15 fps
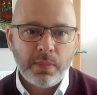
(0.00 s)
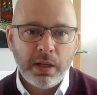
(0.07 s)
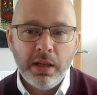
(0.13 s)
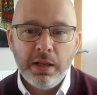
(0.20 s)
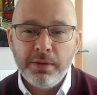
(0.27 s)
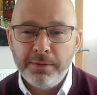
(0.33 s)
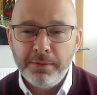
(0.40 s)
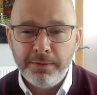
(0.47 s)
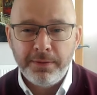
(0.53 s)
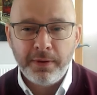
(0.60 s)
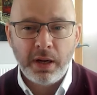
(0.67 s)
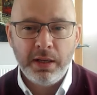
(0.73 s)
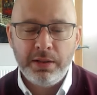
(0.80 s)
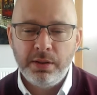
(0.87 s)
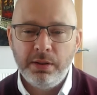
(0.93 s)
is
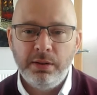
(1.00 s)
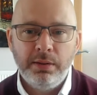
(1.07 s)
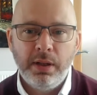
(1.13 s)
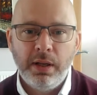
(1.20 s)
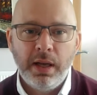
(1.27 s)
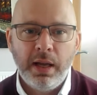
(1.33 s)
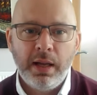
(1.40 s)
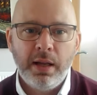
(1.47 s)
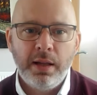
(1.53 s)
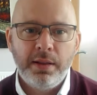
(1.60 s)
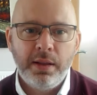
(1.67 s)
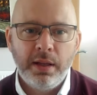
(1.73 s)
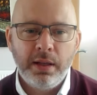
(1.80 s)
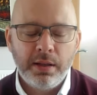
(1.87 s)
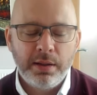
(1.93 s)
vital. And I
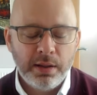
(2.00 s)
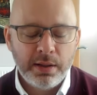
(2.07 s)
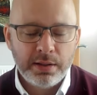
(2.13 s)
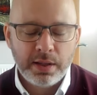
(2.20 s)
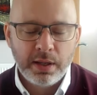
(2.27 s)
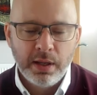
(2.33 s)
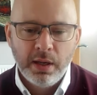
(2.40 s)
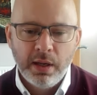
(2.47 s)
think that,